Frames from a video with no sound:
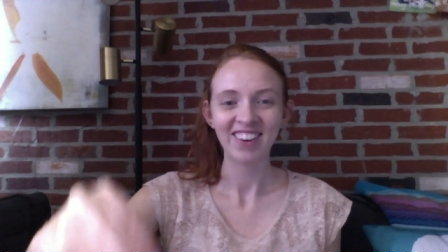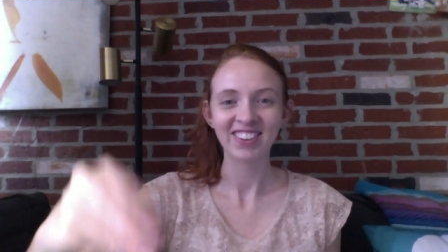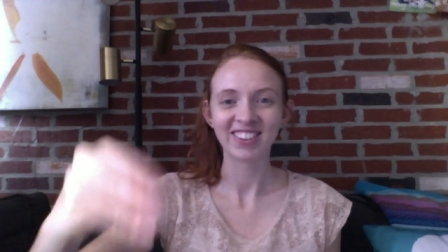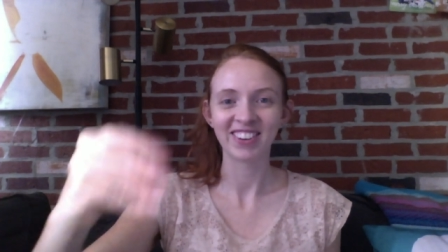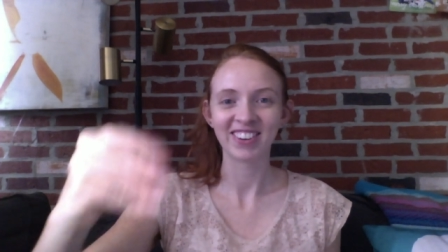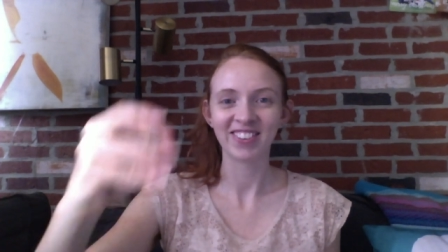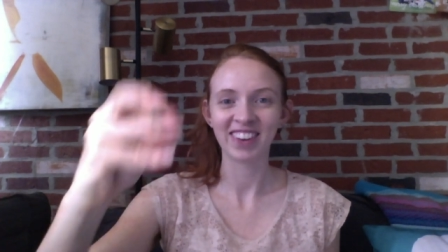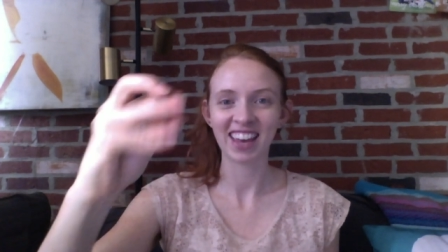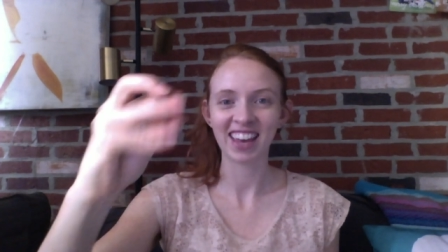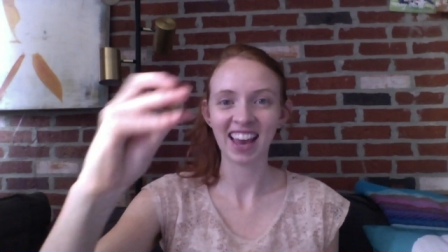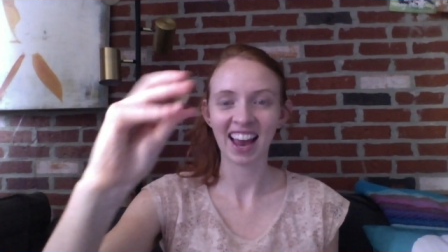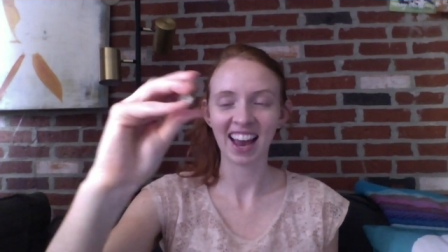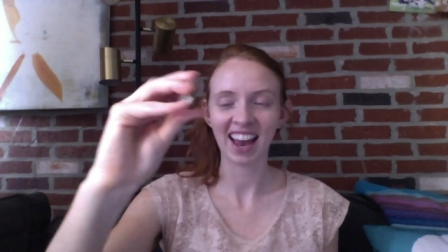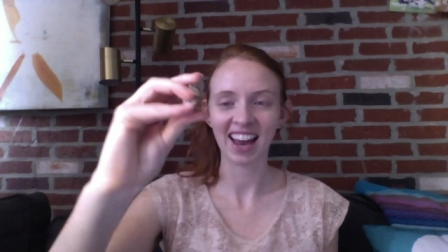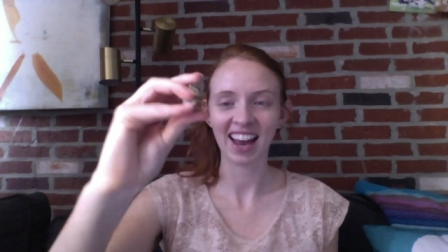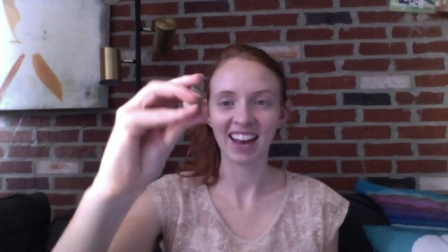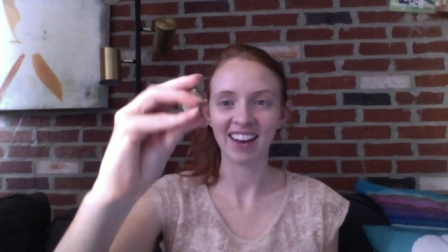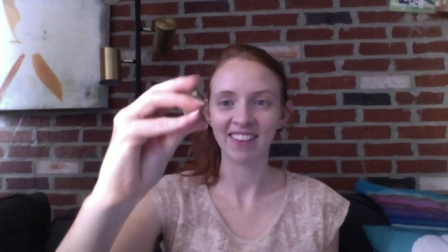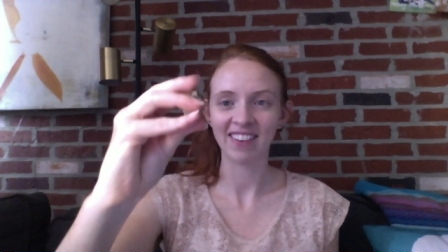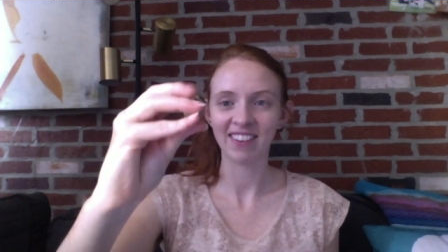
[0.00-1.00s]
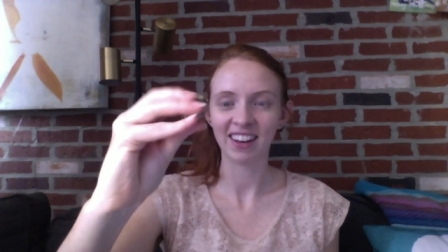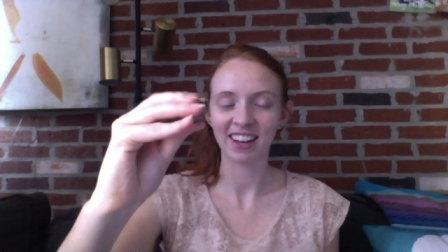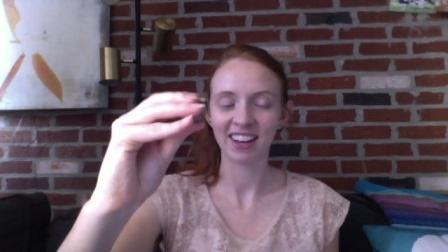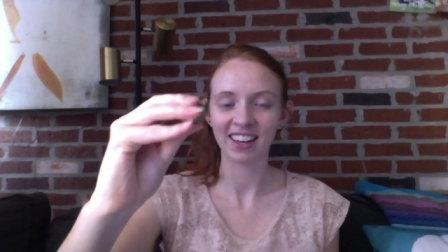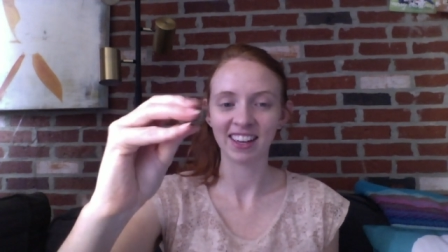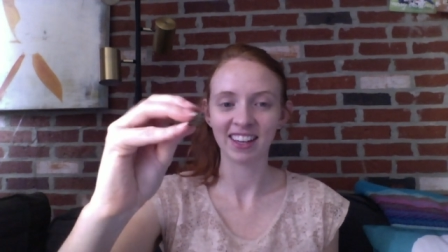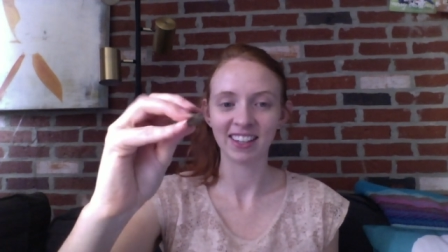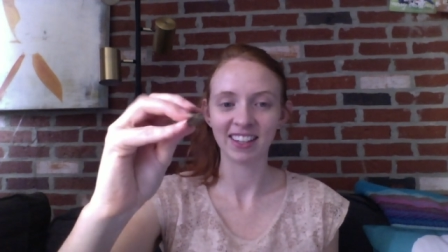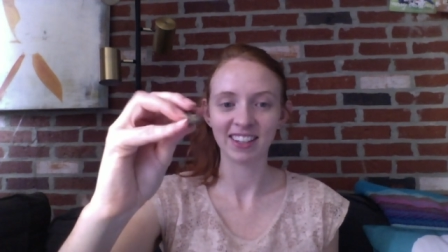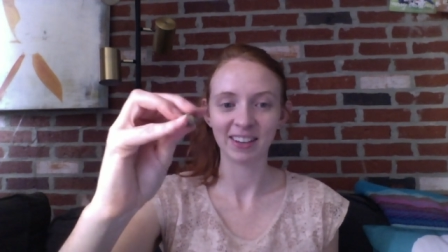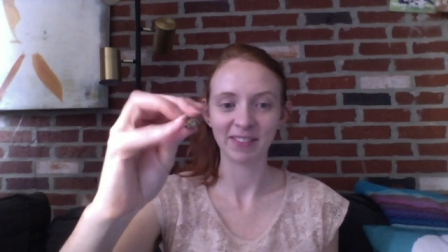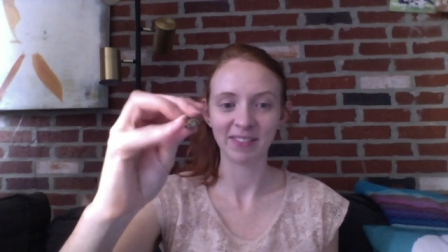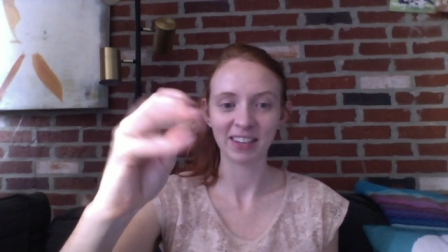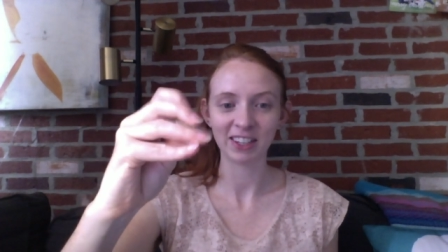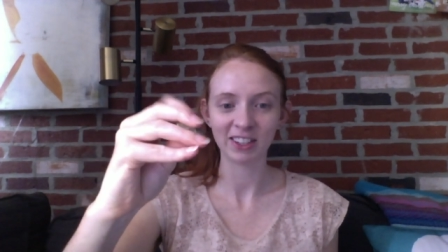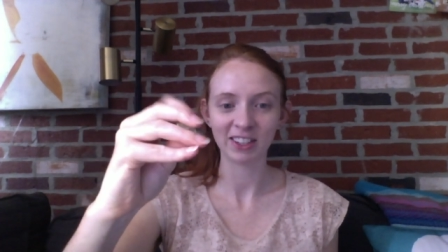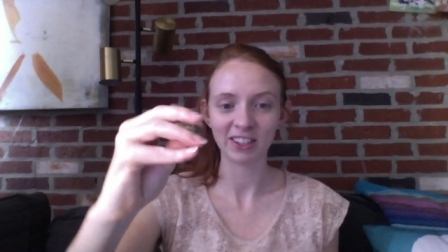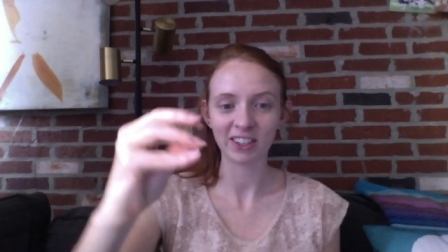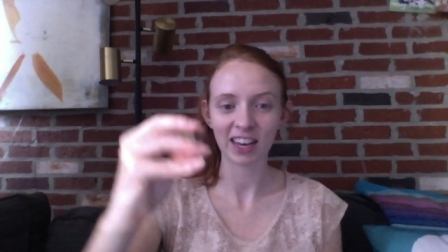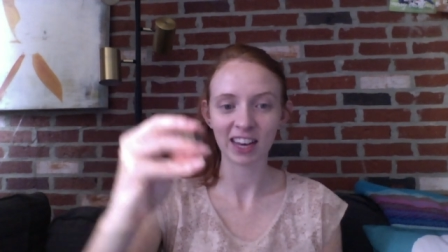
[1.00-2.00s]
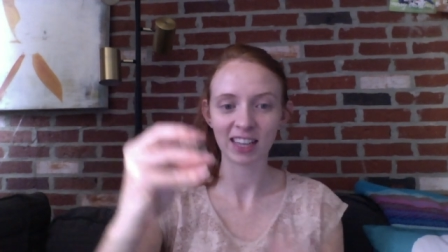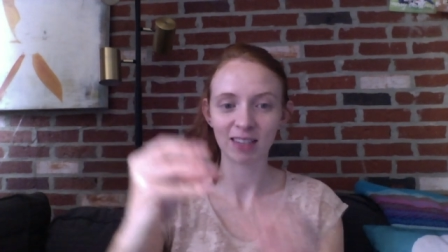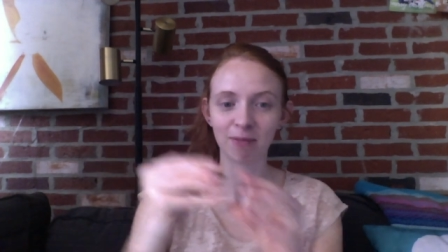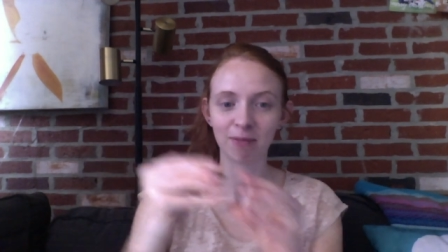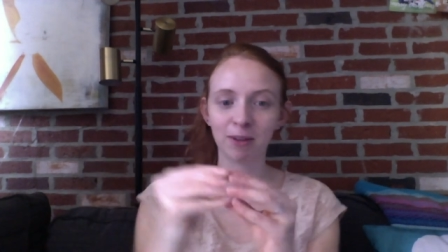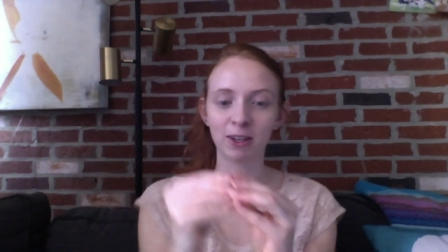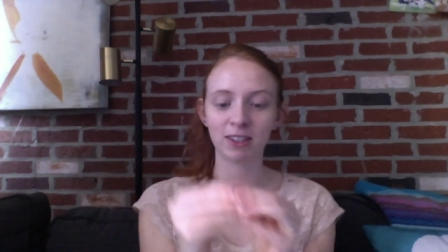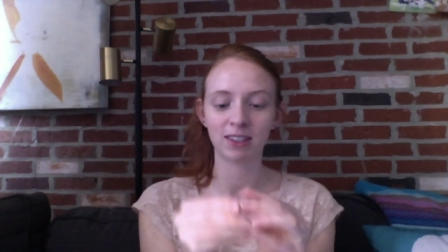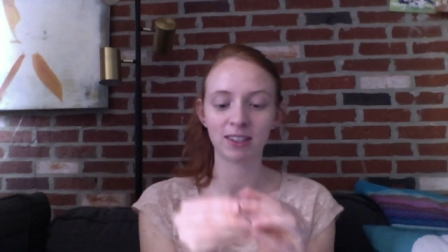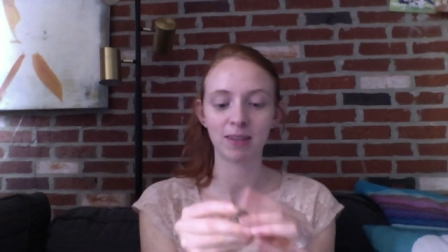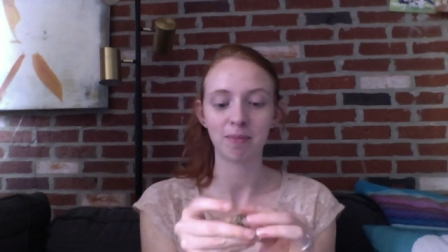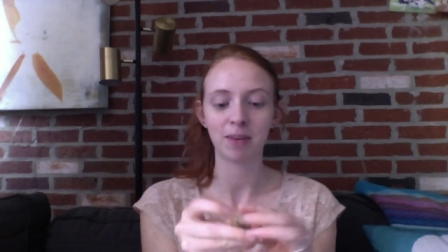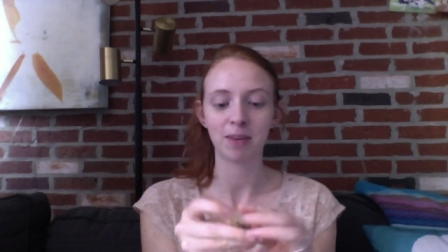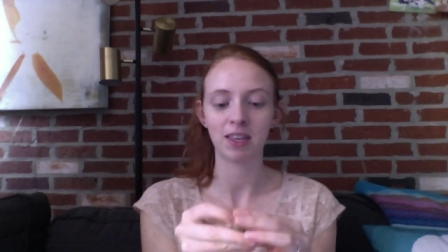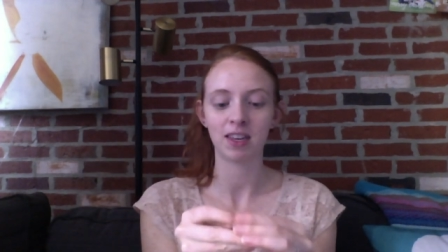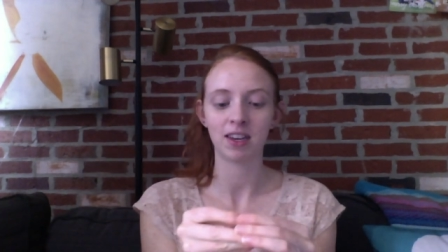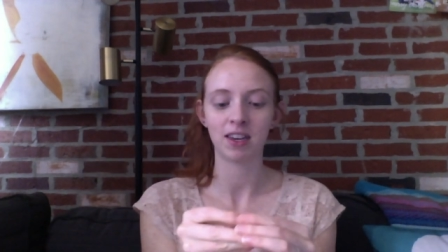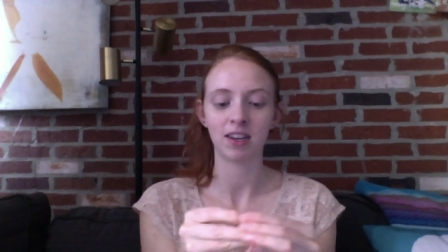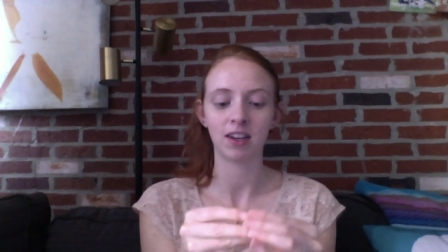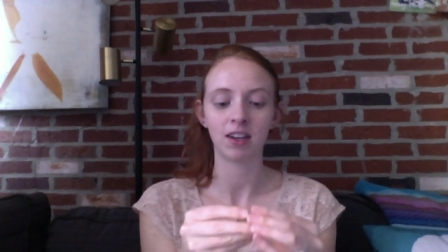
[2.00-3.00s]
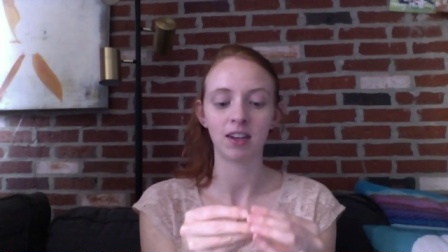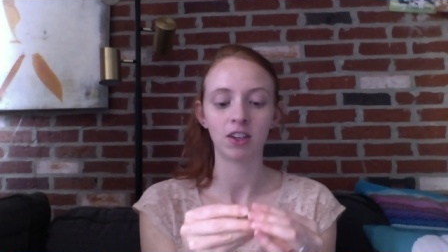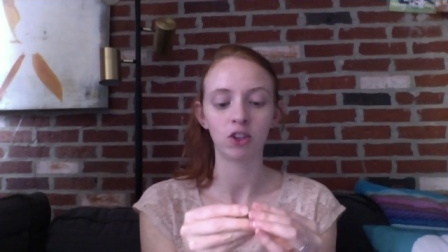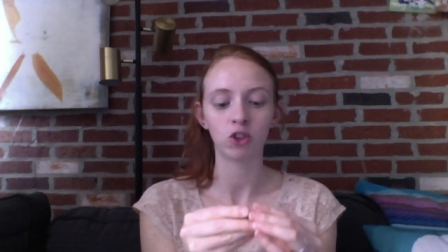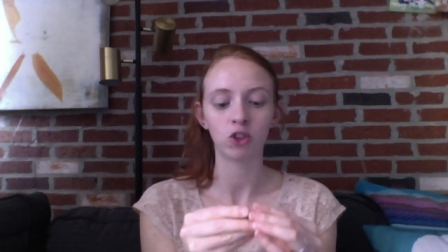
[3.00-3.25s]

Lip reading: So we have a Dalmatian jasper stimulating